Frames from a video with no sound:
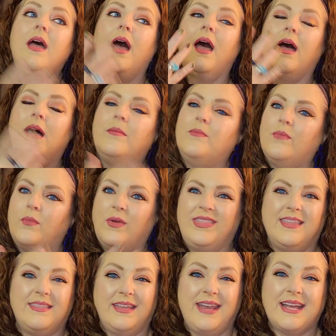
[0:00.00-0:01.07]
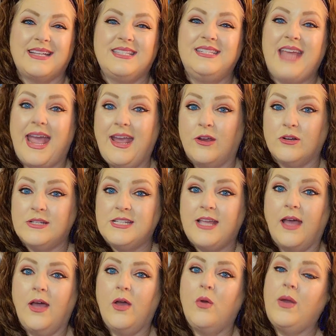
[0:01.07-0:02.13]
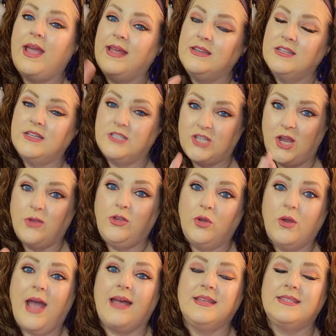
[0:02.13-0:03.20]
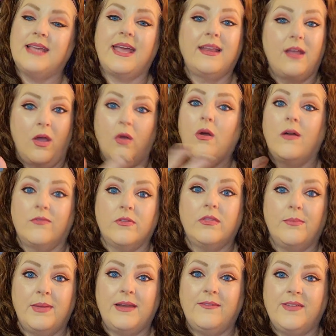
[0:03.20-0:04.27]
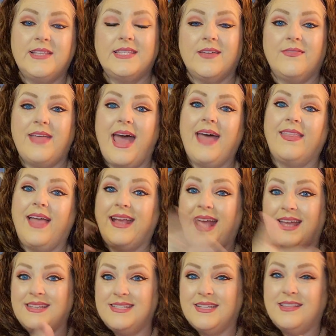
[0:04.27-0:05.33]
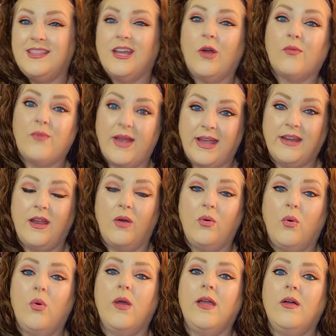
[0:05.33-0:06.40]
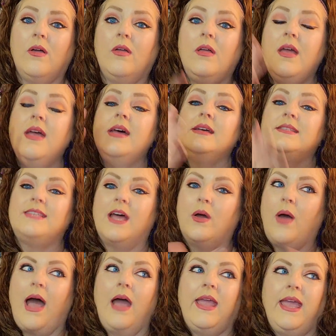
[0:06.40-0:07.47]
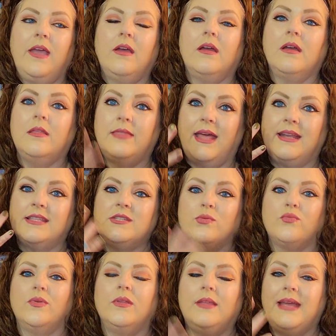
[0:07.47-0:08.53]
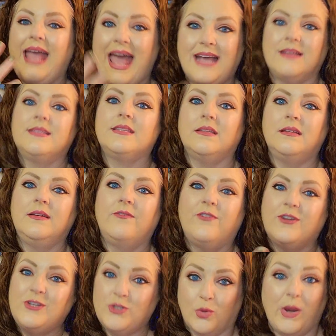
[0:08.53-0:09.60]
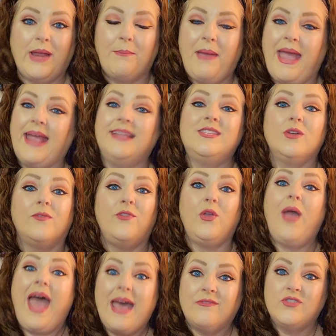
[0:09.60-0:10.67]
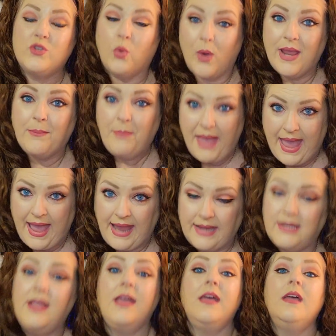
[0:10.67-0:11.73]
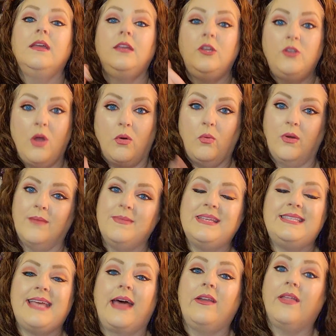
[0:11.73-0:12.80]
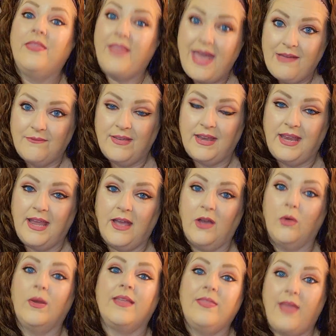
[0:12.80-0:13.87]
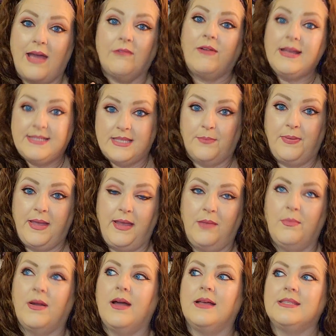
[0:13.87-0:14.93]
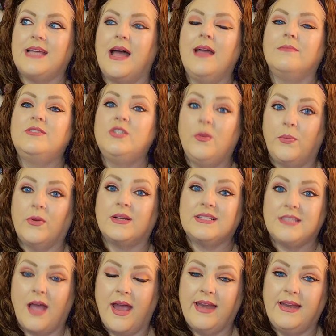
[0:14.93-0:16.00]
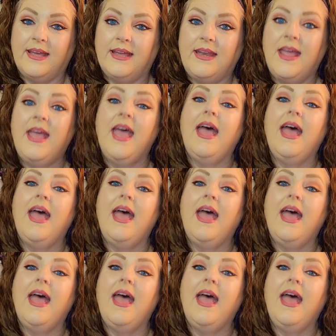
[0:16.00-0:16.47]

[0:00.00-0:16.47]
um, within the next day or so and show you guys and go over the benefits of that like I did the oregano oil. So I hear that it's really excellent for joint pain. So if you have joint pain, you don't want to miss out on that video and that recipe because I'm super excited.